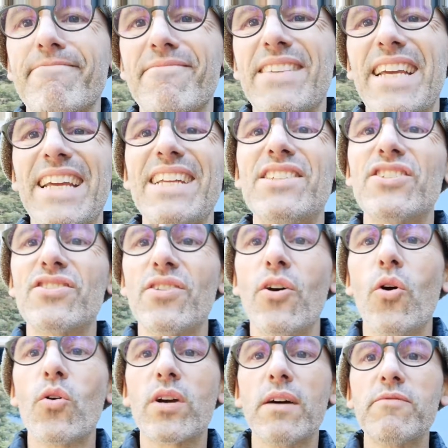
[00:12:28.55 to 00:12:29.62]
It's so
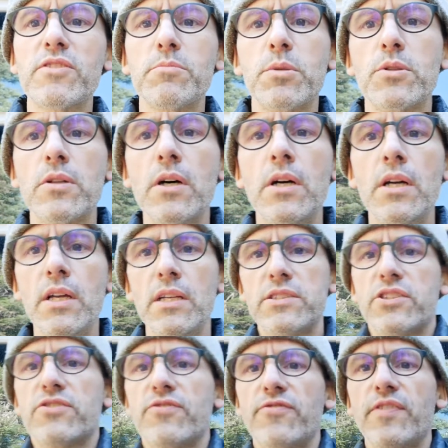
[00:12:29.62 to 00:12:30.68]
comfortable. It
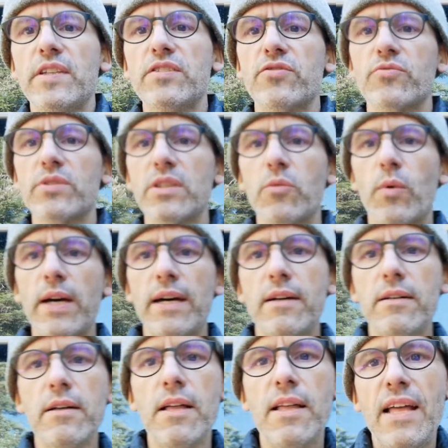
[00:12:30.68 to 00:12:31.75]
just fits really well.
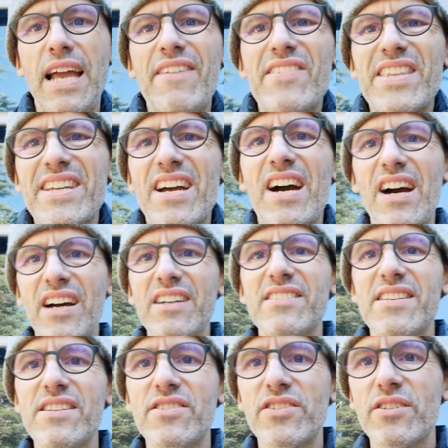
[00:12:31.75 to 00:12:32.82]
Everything hugs
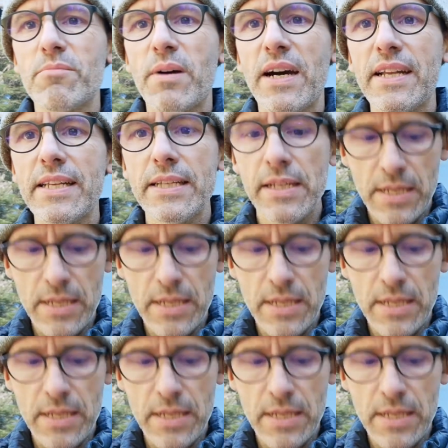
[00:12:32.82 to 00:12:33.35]
into your body.